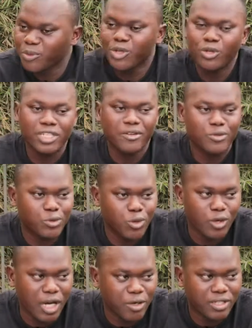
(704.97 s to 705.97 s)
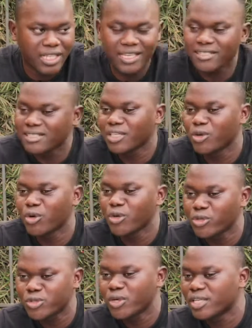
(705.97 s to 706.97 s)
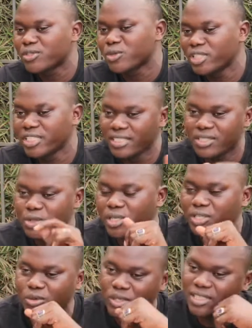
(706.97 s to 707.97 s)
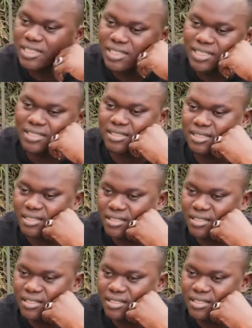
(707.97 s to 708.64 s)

We don't have to go out there and saying, oh, so-and-so did this, so-and-so did this.